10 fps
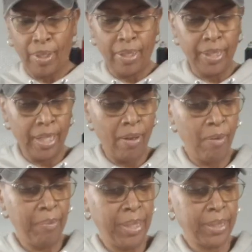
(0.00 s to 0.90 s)
and they
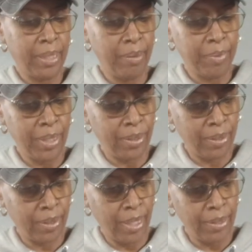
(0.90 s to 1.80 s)
all messed up,
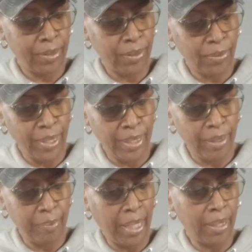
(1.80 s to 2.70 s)
just kind of straighten
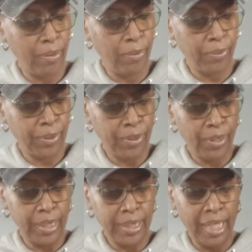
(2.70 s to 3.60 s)
it back over. And you
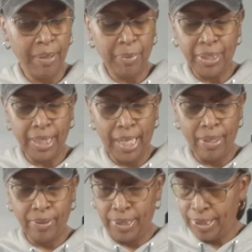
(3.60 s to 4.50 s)
can tape it
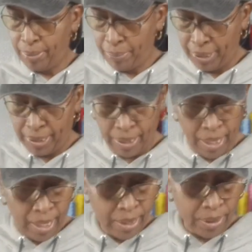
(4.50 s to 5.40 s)
down a little bit
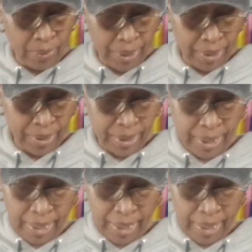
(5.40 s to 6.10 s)
so it'll stay